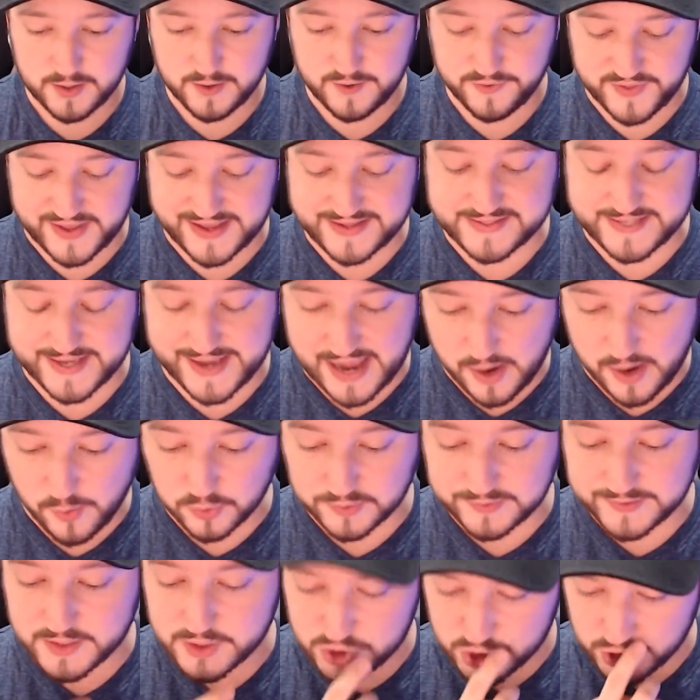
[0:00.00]
That tower
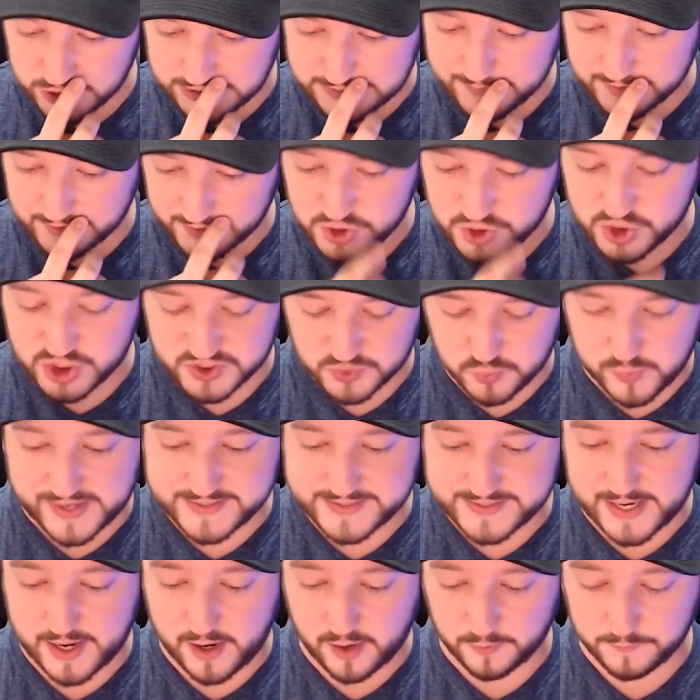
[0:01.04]
legitimately just
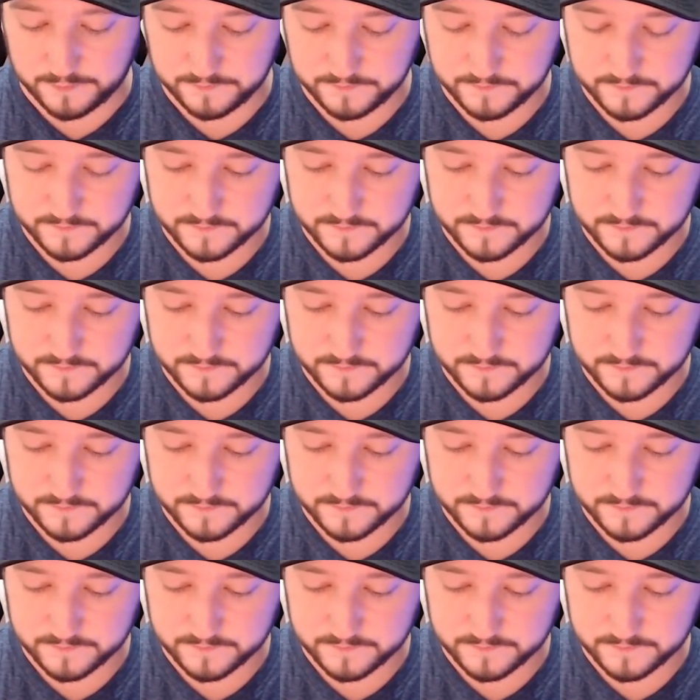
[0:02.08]
went down.